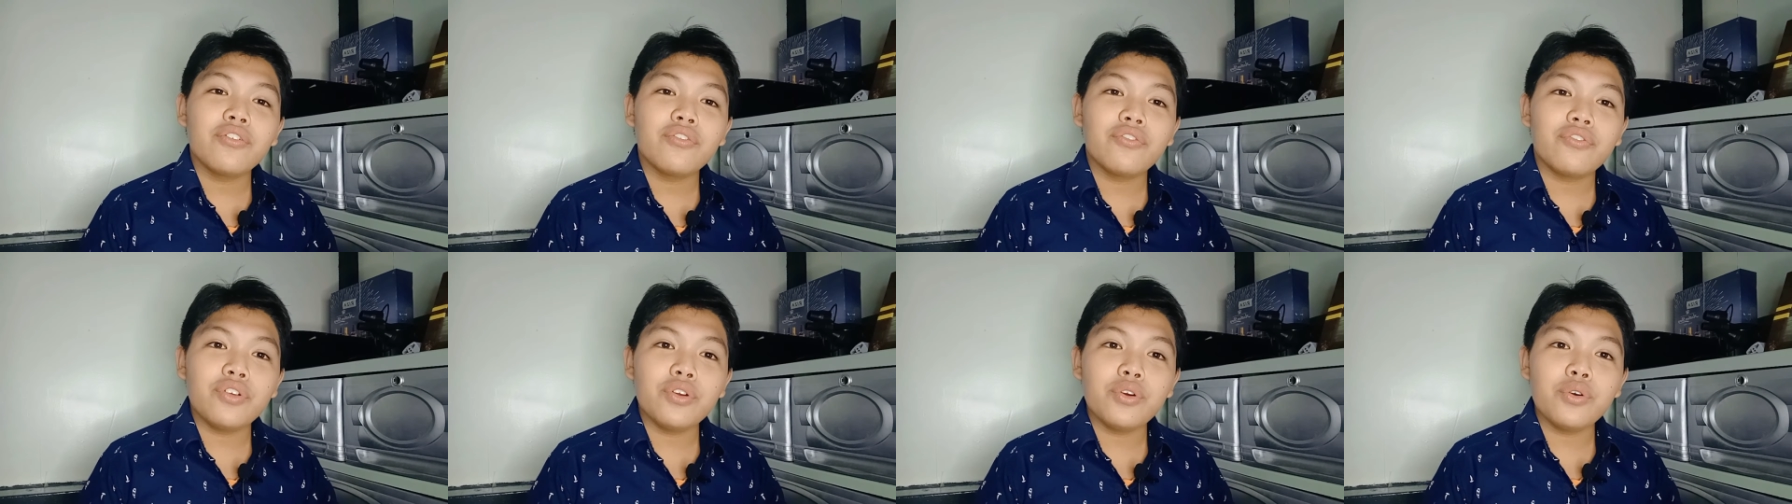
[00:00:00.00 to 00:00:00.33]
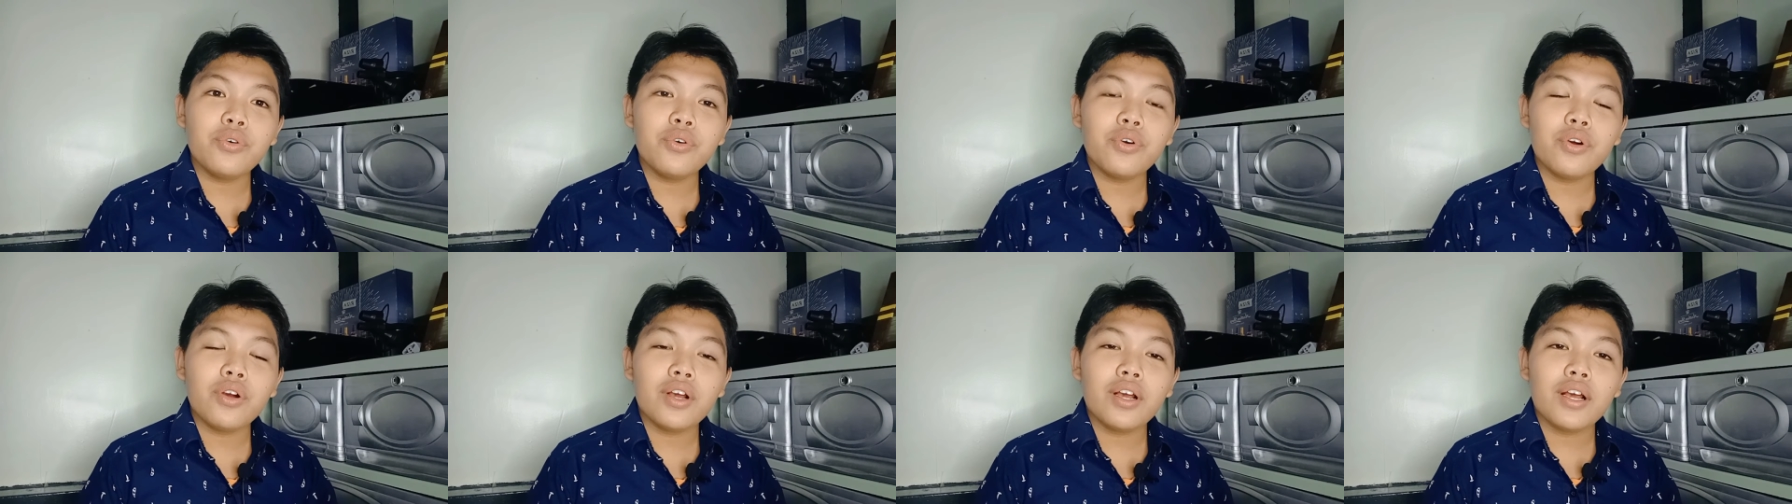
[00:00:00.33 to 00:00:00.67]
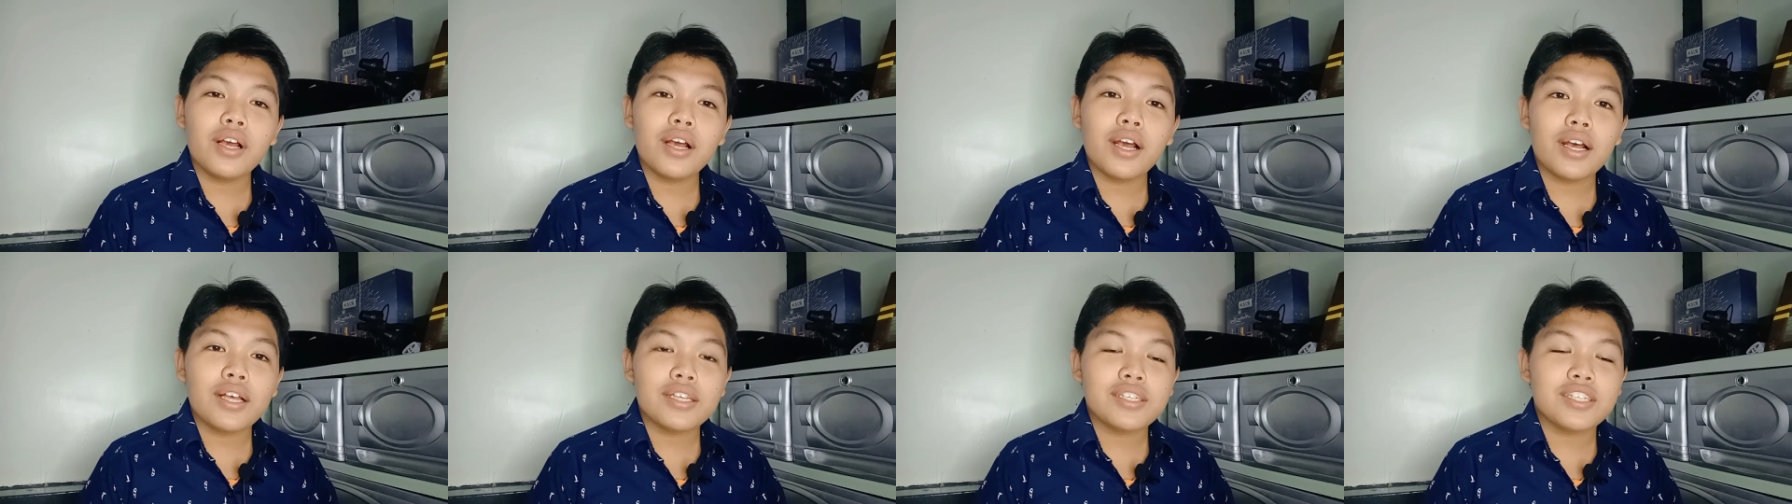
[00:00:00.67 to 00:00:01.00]
view
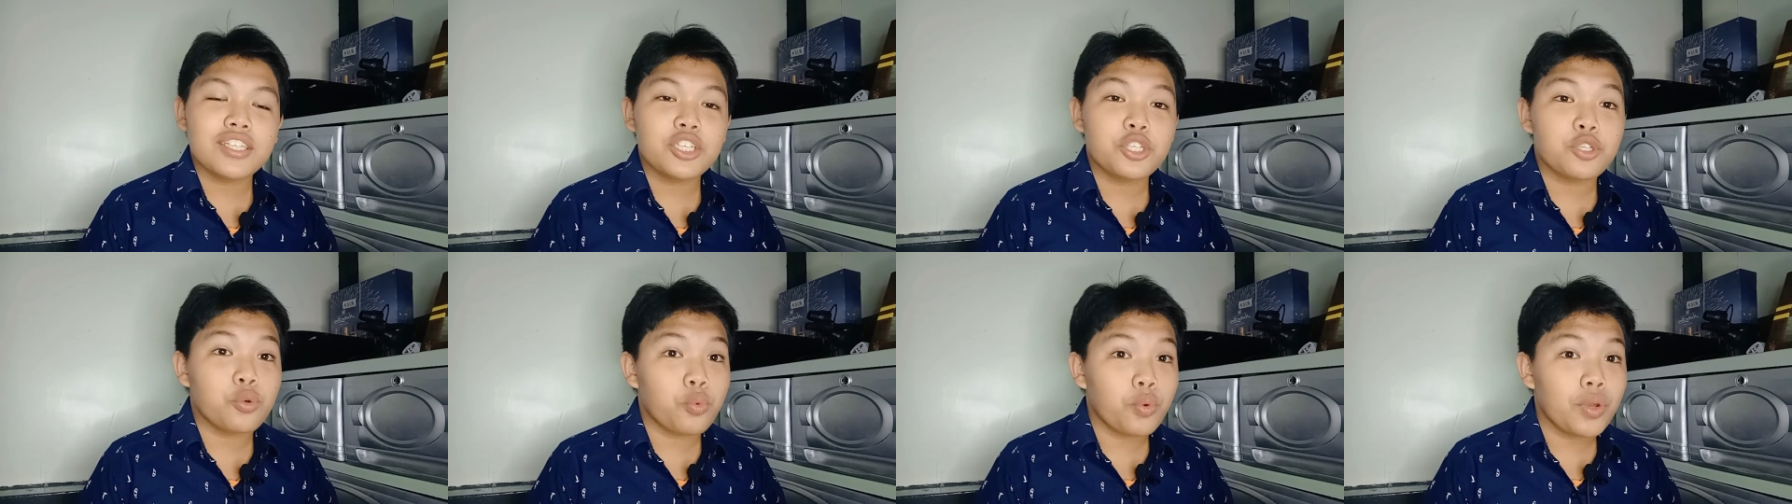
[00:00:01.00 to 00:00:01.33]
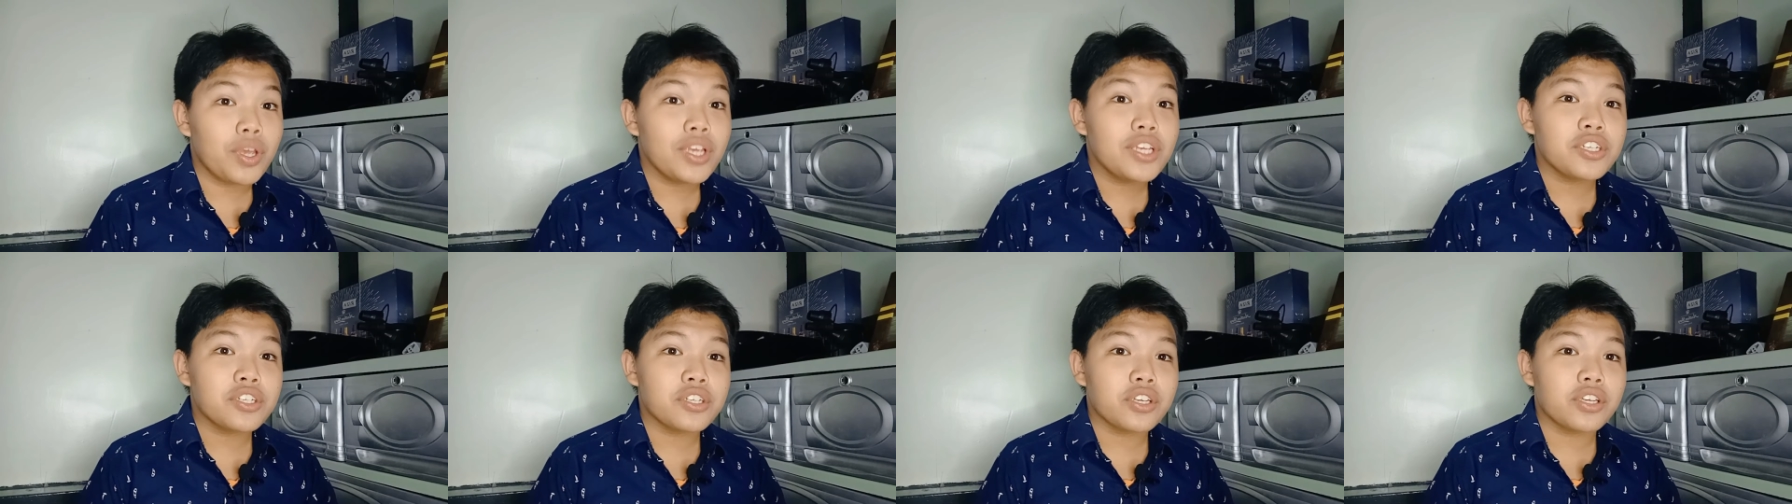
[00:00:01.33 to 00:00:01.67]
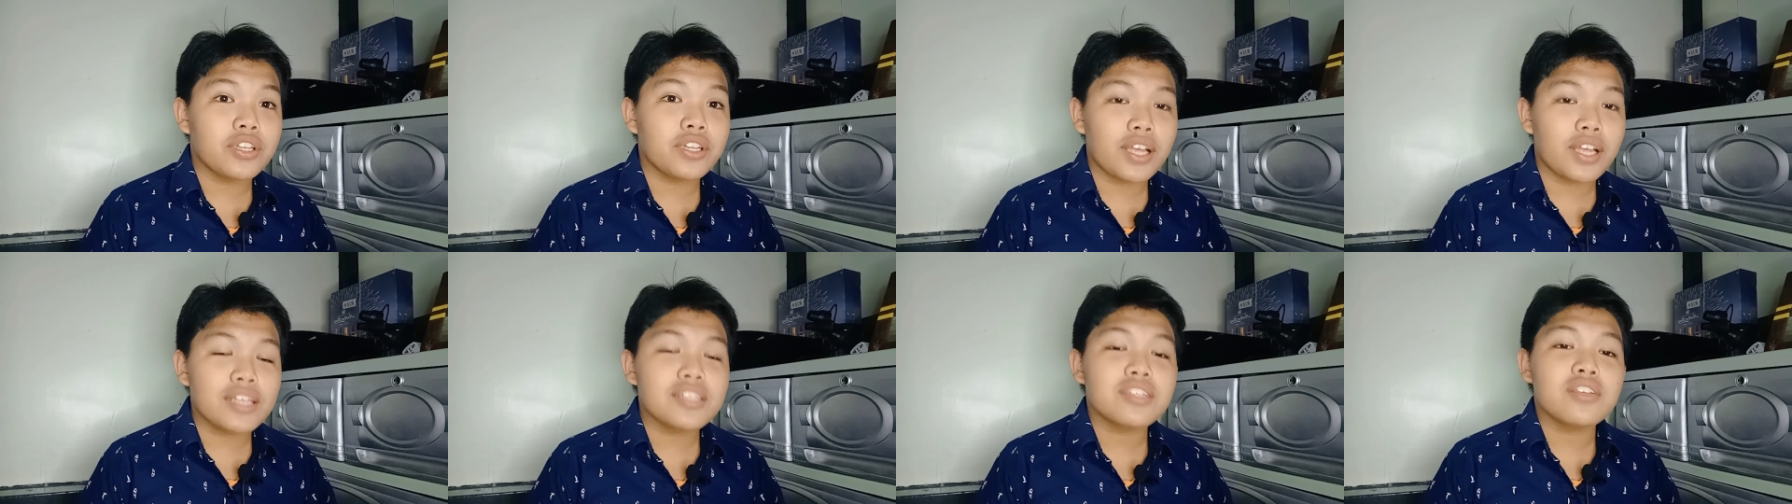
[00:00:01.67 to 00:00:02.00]
a
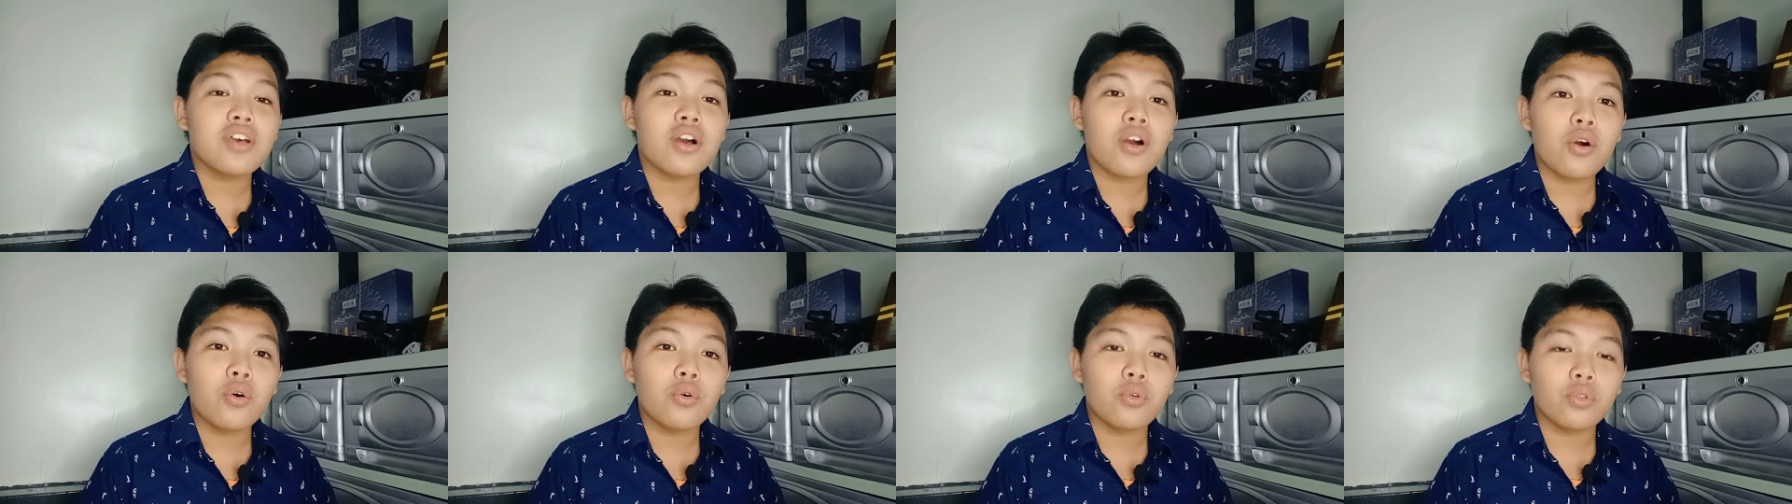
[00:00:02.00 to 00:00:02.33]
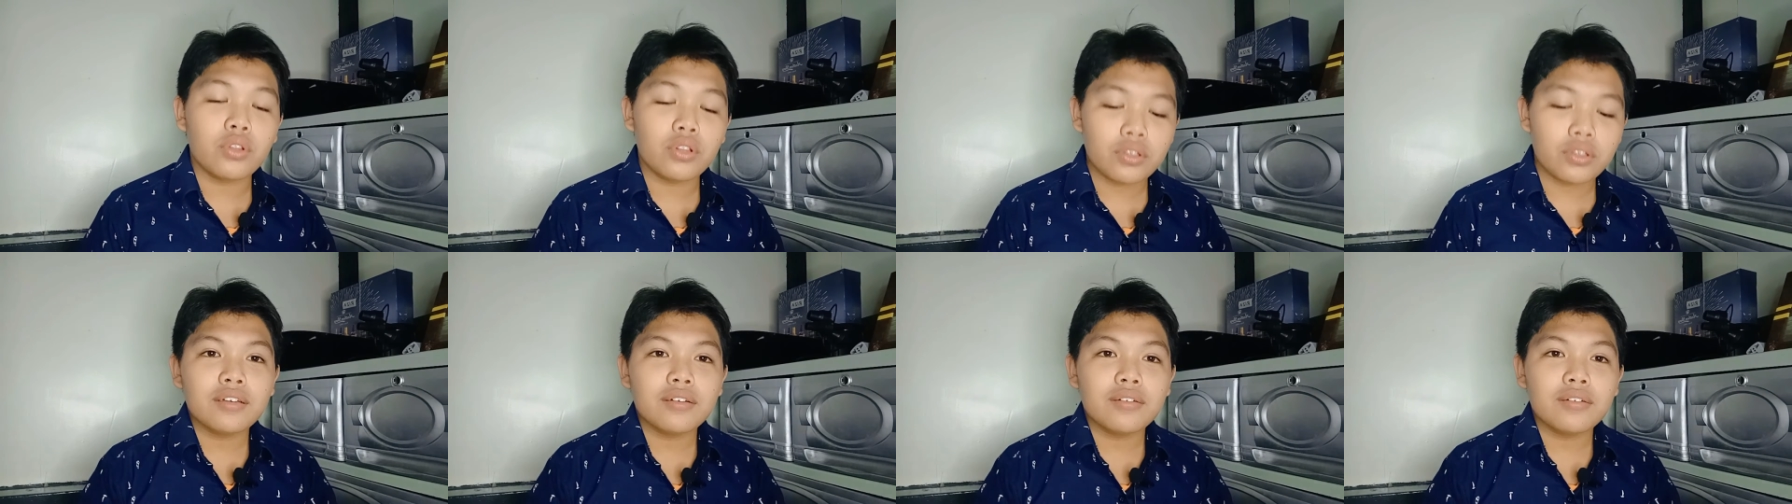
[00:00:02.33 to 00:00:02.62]
situation as a whole,